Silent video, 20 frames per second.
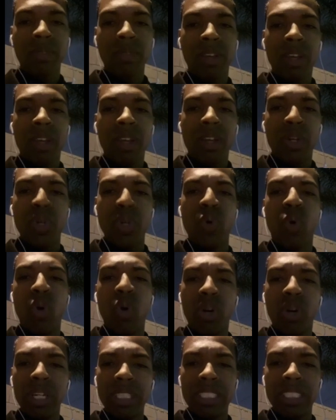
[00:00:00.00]
New
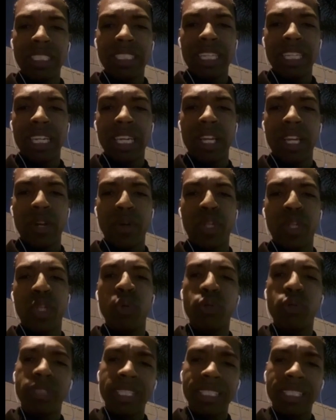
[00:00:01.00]
Orleans is in here.
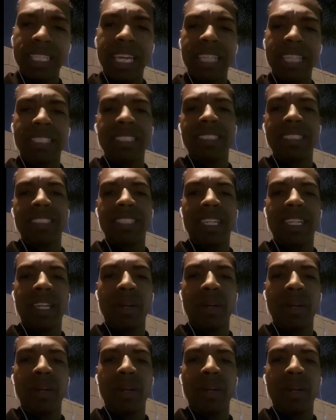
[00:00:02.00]
Houston, Texas is in here.